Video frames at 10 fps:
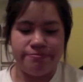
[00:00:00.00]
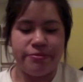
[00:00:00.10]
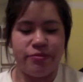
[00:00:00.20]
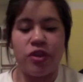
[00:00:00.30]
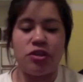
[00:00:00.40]

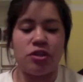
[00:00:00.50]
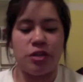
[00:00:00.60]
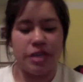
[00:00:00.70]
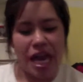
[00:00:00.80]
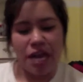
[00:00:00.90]
functional
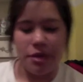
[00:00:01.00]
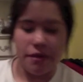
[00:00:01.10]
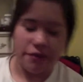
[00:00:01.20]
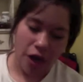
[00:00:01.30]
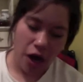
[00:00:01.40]
anatomy
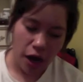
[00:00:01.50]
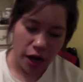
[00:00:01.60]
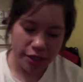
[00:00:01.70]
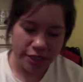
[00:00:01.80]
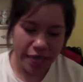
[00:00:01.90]
of the
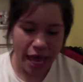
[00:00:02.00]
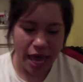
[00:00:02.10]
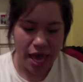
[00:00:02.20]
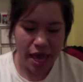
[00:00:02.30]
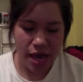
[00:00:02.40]
heart
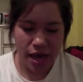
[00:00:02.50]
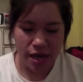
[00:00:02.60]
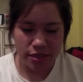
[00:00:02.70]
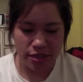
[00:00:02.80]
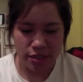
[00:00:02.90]

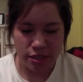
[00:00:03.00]
and